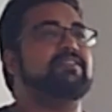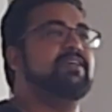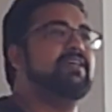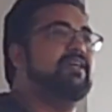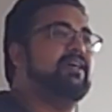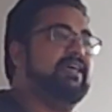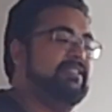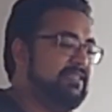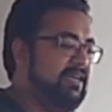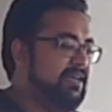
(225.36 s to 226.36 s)
that.
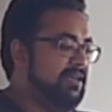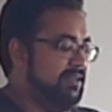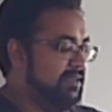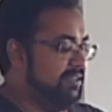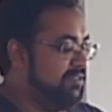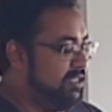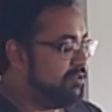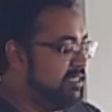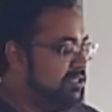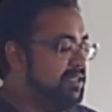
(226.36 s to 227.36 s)
And I think
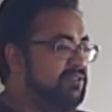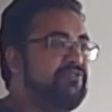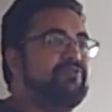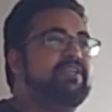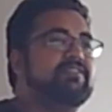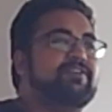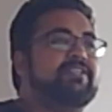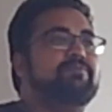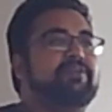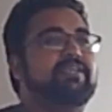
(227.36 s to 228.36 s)
2023 is
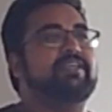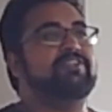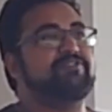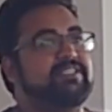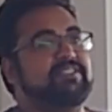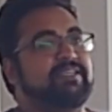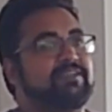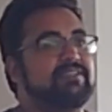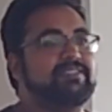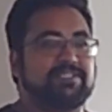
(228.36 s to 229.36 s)
going to be
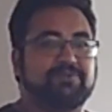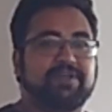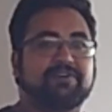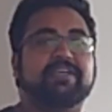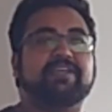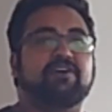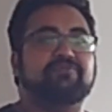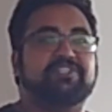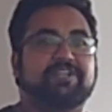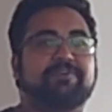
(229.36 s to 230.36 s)
interesting since we are kicking
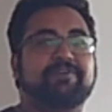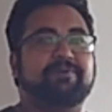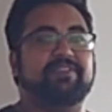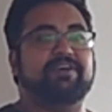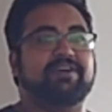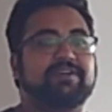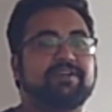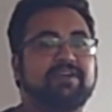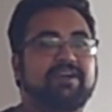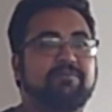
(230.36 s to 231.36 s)
off January with a
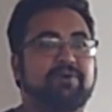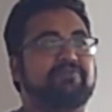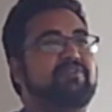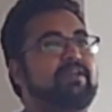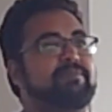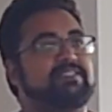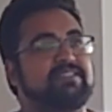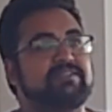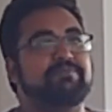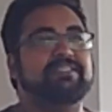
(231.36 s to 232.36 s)
monthly
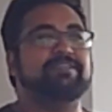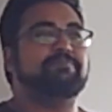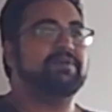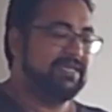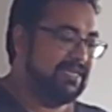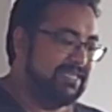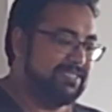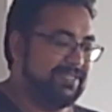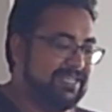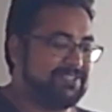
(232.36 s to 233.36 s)
MSCC meetup.
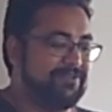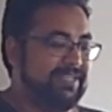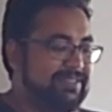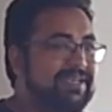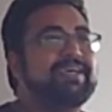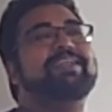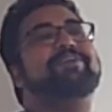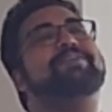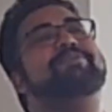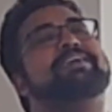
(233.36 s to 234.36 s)
So that's great.
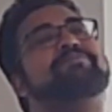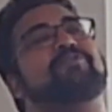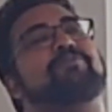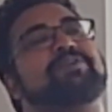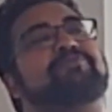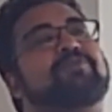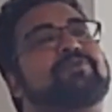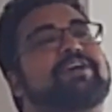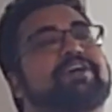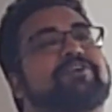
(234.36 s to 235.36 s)
Looking forward
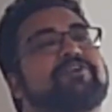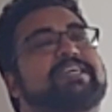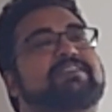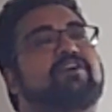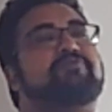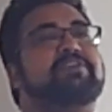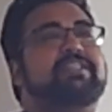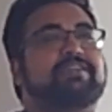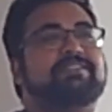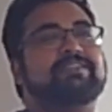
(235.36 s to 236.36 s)
for the code and coffee
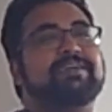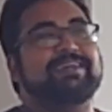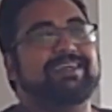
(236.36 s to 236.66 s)
next.